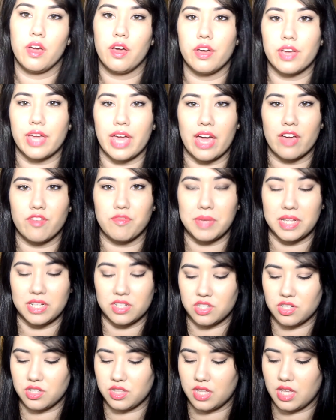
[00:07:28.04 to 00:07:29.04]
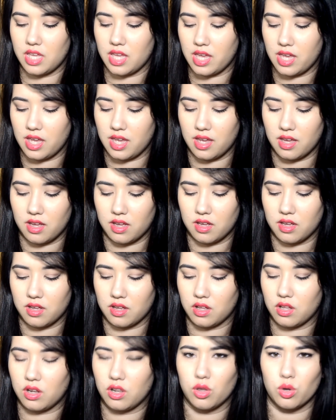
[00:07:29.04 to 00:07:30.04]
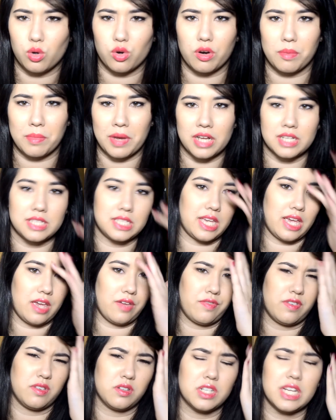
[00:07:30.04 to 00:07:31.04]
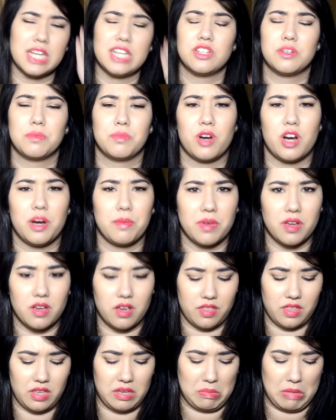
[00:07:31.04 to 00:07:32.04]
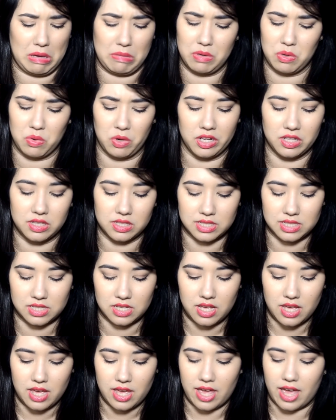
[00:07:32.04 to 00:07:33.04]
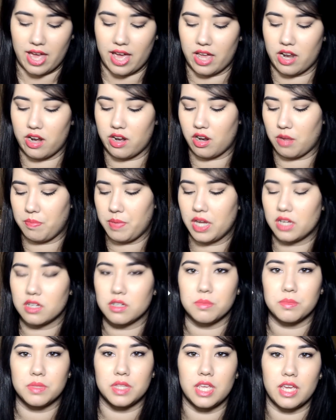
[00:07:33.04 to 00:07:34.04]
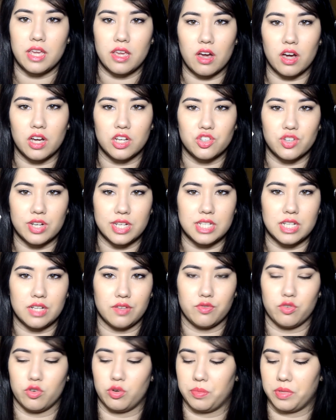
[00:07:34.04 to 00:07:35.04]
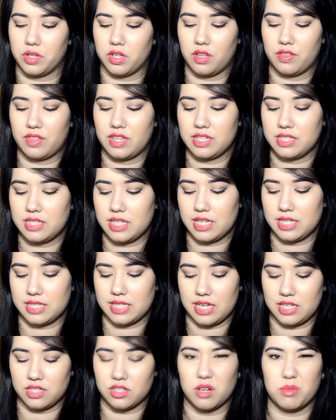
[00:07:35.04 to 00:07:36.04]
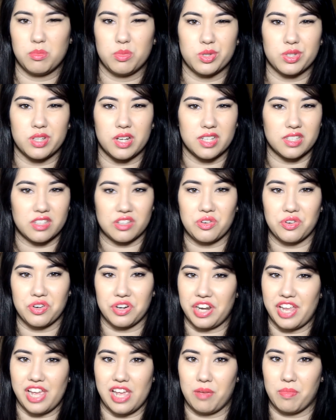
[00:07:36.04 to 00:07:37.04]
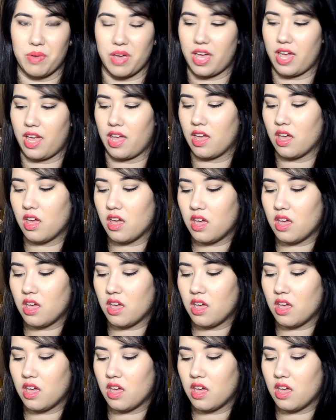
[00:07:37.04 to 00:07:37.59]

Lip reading: Okay, I've mentioned the Laura Mercier foundation primer, I think maybe once, and I picked up the hydrating formula. This is a sample size I got on eBay